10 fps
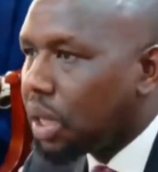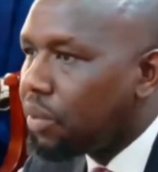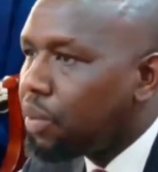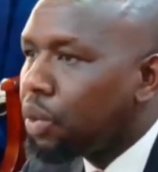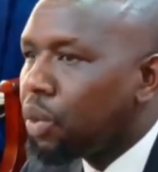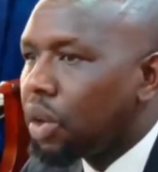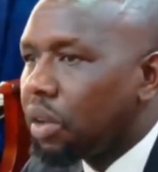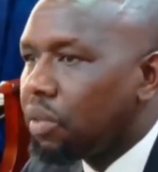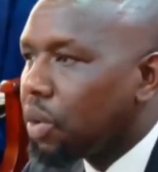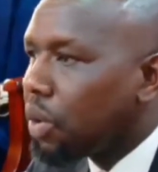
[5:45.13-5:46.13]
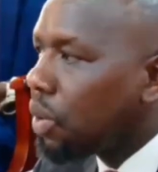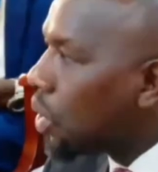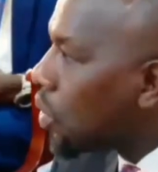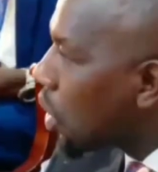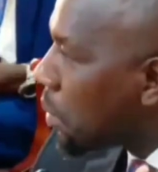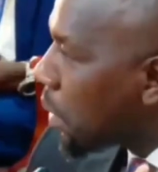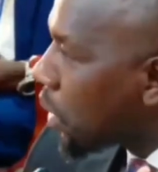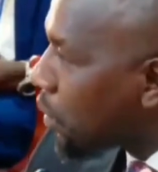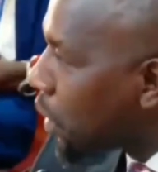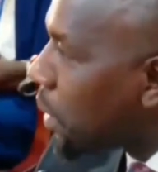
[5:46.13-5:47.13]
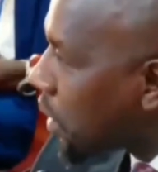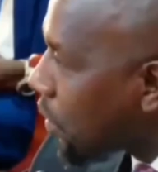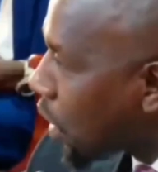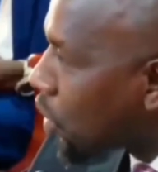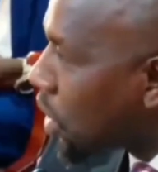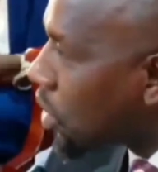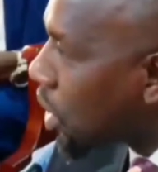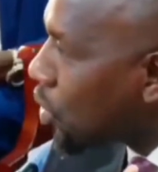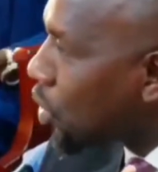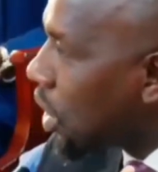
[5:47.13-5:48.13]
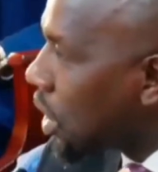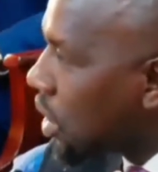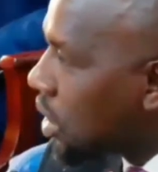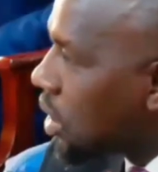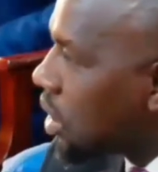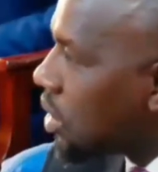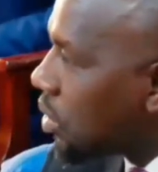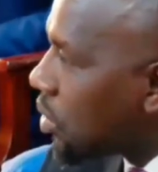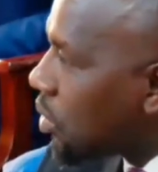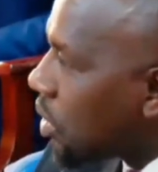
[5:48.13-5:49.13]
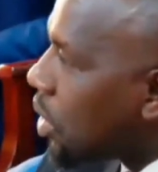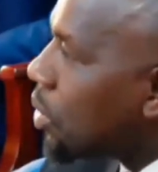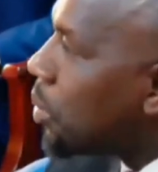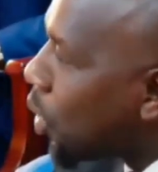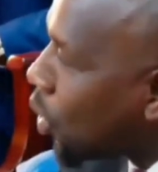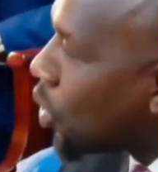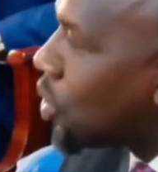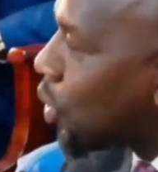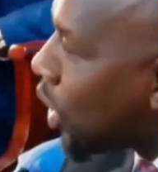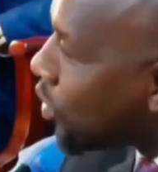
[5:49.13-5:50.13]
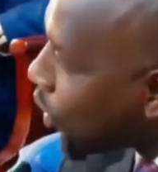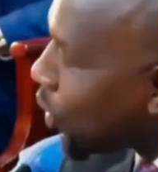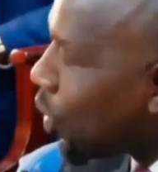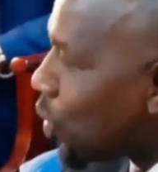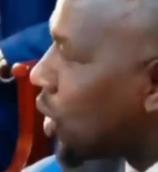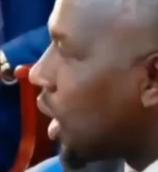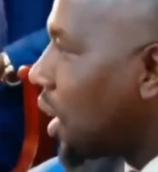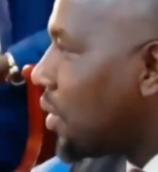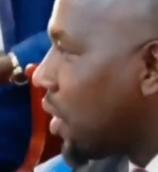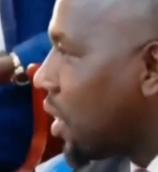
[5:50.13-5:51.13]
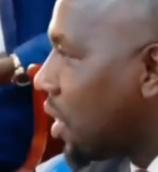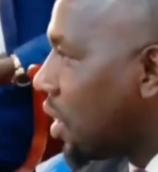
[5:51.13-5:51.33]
If you are talking about affirmative action in Trans Nzoia, because you have not gone to Tana River.